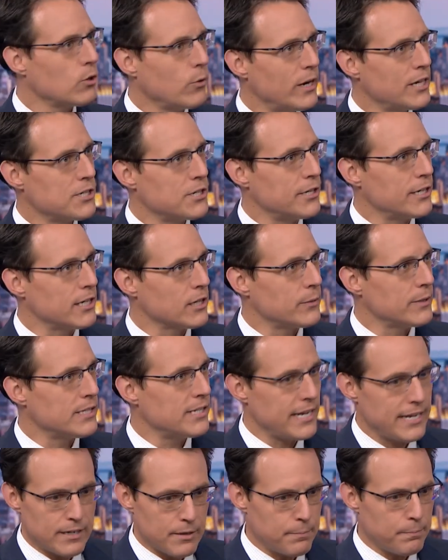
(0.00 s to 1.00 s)
question here we
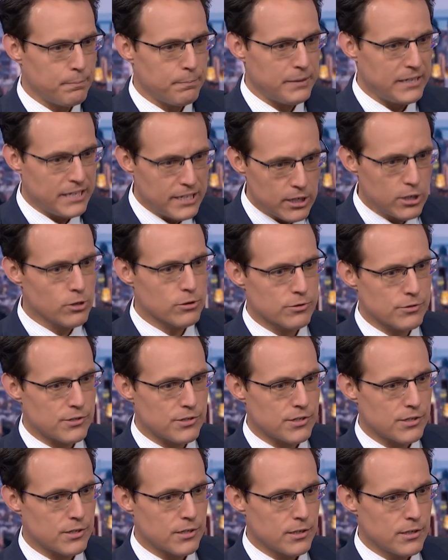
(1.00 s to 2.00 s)
say it
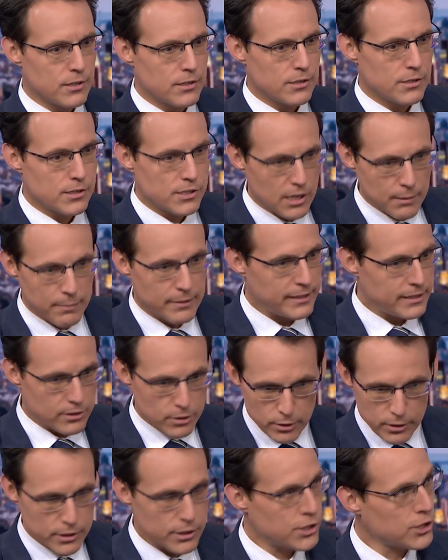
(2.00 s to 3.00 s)
appears somebody
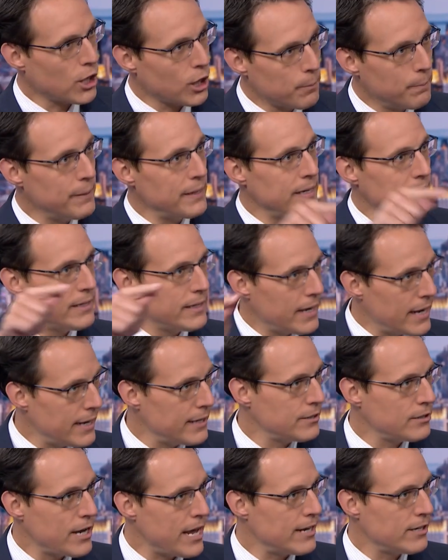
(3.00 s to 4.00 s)
took a sharpie
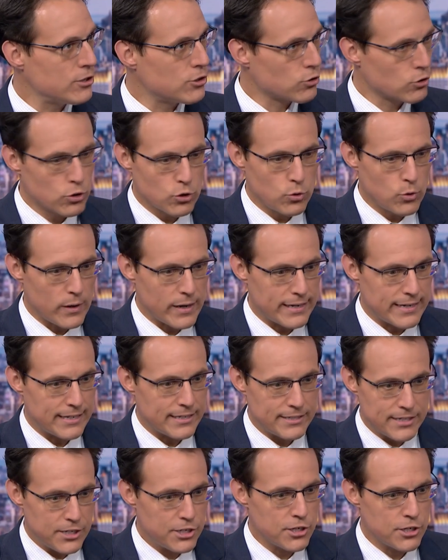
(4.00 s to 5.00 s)
and, and drew an
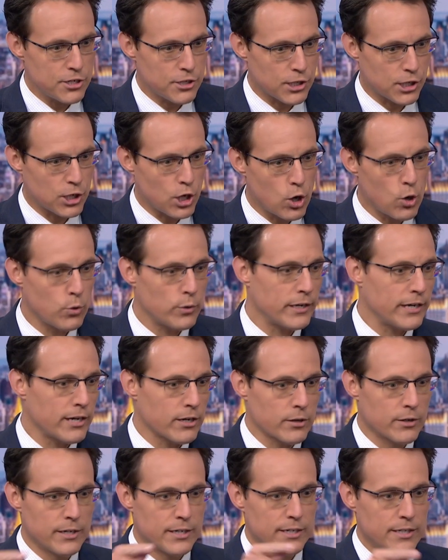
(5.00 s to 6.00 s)
addition to the cone
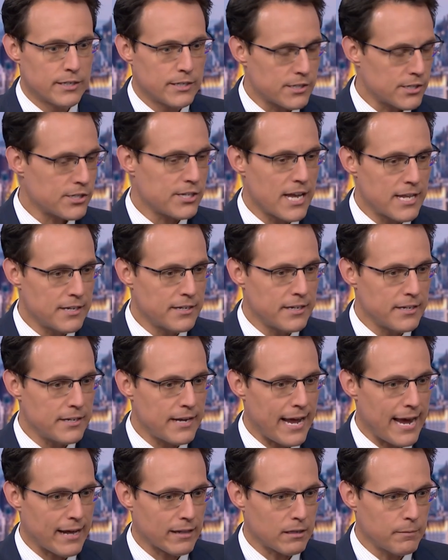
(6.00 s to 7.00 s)
here to send it
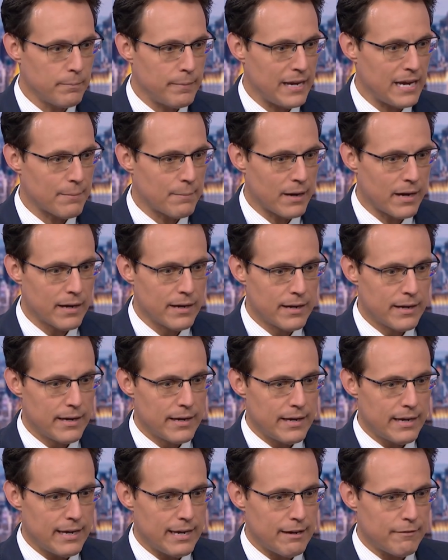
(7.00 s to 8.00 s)
into Alabama.
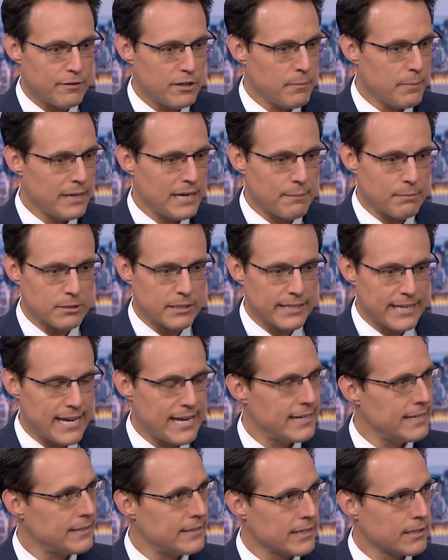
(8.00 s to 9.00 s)
Have you been able to get
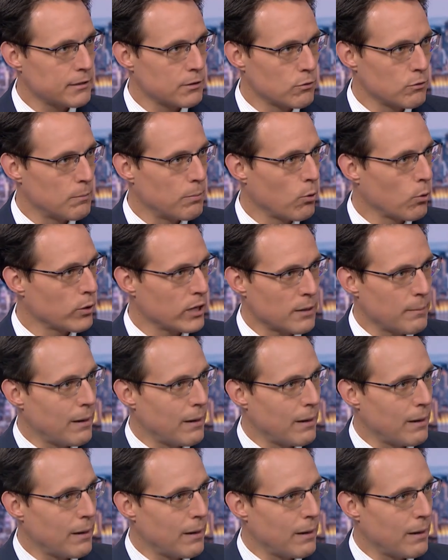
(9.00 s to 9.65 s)
anything through reporting